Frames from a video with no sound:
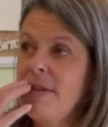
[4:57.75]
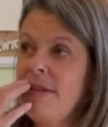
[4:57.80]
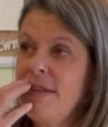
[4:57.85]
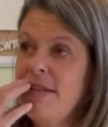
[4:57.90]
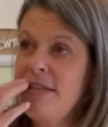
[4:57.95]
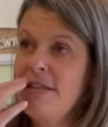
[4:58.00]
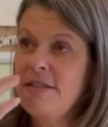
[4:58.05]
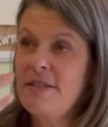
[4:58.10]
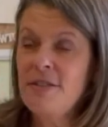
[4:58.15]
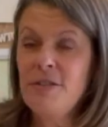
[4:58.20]

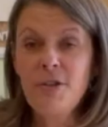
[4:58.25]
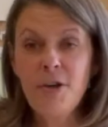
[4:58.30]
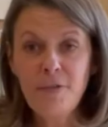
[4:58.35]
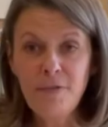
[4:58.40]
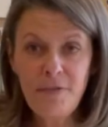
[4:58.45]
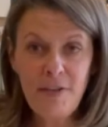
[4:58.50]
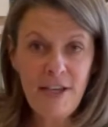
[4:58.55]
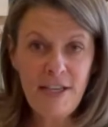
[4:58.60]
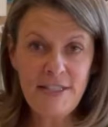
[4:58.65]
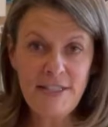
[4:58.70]
these
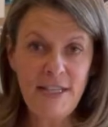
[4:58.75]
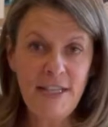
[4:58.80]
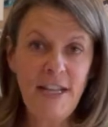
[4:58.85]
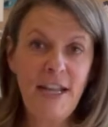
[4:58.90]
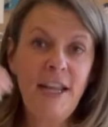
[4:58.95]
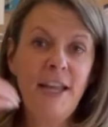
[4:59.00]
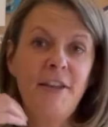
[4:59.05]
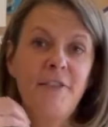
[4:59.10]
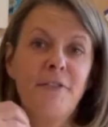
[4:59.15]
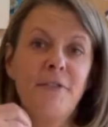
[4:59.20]
snowflakes that
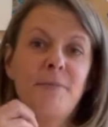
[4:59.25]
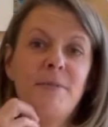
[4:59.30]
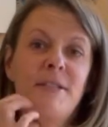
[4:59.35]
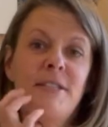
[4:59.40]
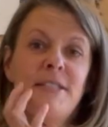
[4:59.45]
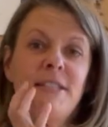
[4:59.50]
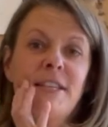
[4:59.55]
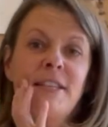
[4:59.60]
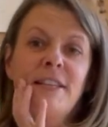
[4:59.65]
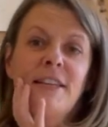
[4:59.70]
hang from the
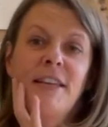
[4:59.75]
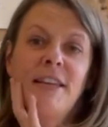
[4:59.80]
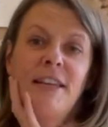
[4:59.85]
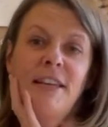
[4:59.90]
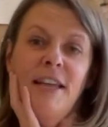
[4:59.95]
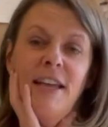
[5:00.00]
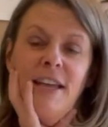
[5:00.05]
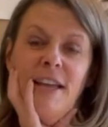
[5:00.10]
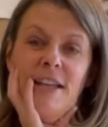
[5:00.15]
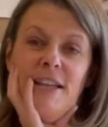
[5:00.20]

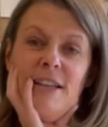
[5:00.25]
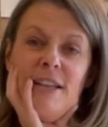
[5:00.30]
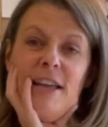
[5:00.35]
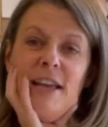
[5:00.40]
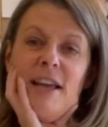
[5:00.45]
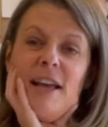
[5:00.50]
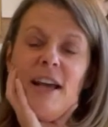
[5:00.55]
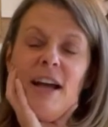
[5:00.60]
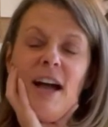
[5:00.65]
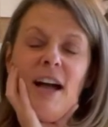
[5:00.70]
ceiling, and
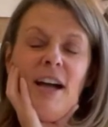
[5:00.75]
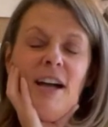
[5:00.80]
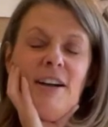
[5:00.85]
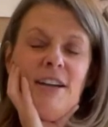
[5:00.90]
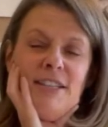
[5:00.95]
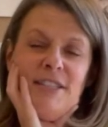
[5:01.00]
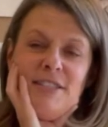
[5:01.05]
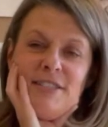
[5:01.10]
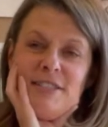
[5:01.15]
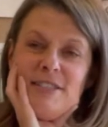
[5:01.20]

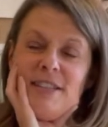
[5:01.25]
I